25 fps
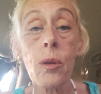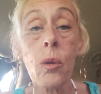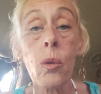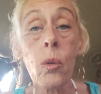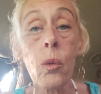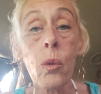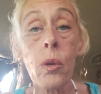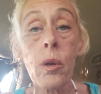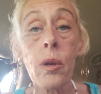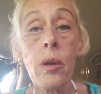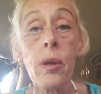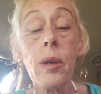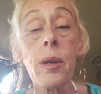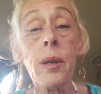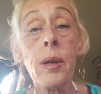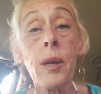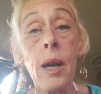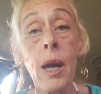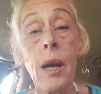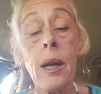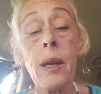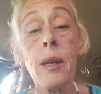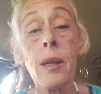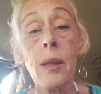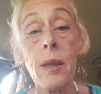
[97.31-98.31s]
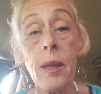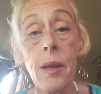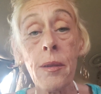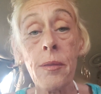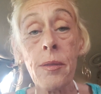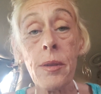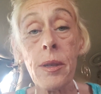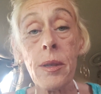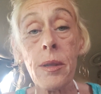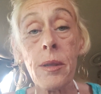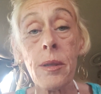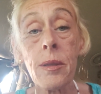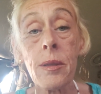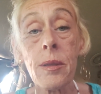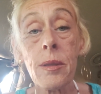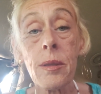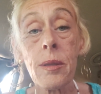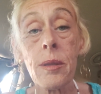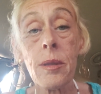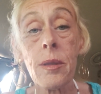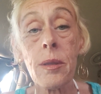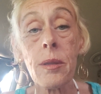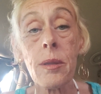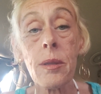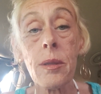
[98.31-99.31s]
or 9/11
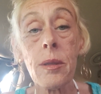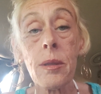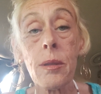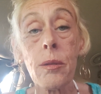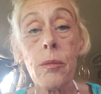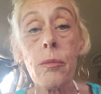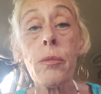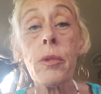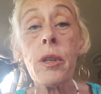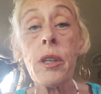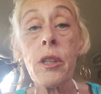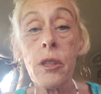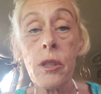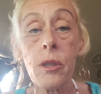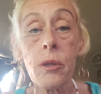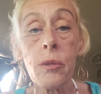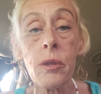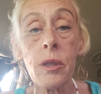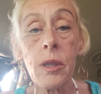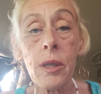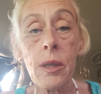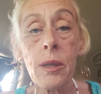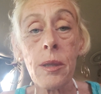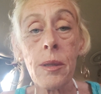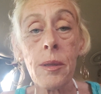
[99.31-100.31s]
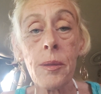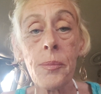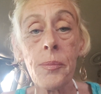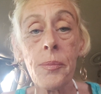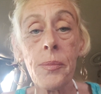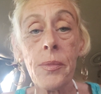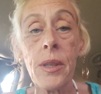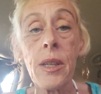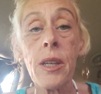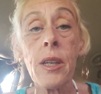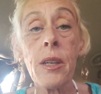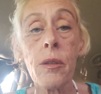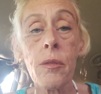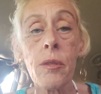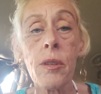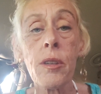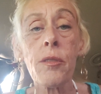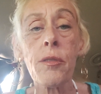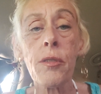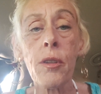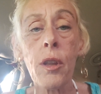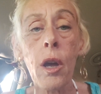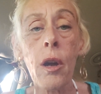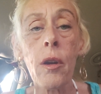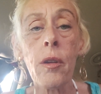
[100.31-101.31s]
reunion here
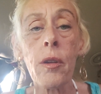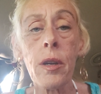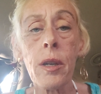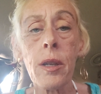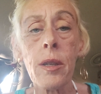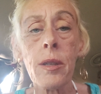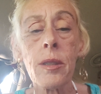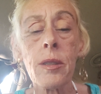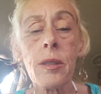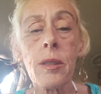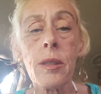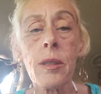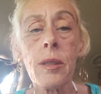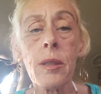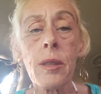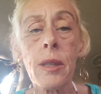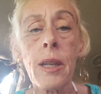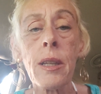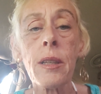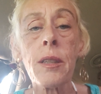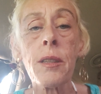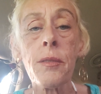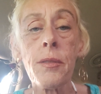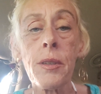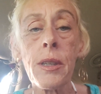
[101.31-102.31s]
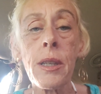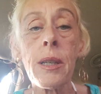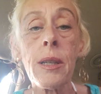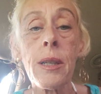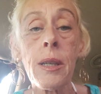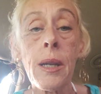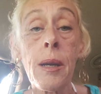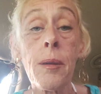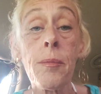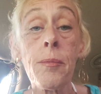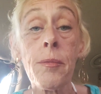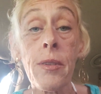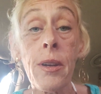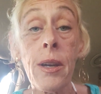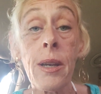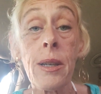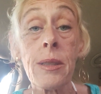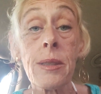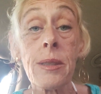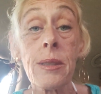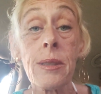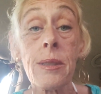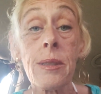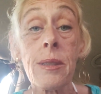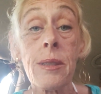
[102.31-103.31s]
in Florida, like the Vietnam
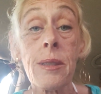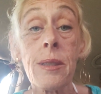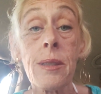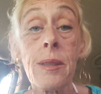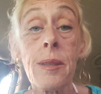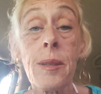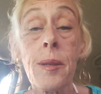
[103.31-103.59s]
vets.